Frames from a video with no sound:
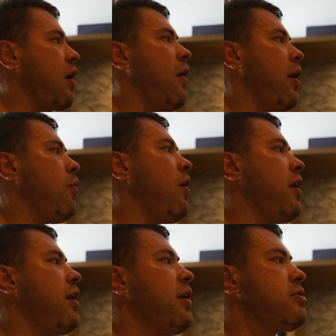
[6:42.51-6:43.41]
oh, I
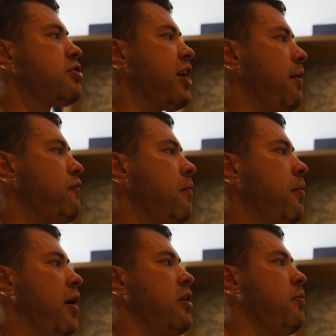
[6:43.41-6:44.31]
want to escape from
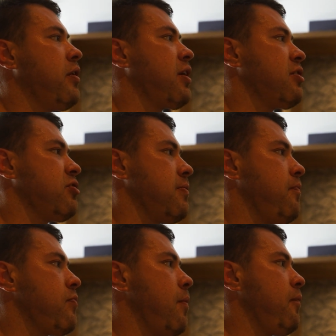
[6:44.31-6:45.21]
bodybuilding because
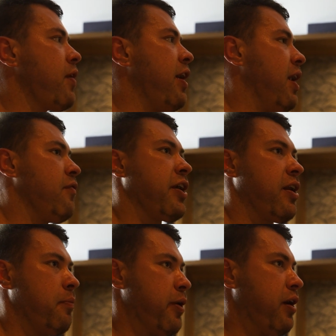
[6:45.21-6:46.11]
I never
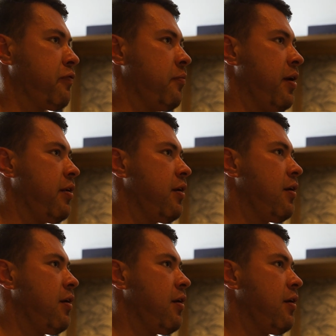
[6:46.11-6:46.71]
get a break from it.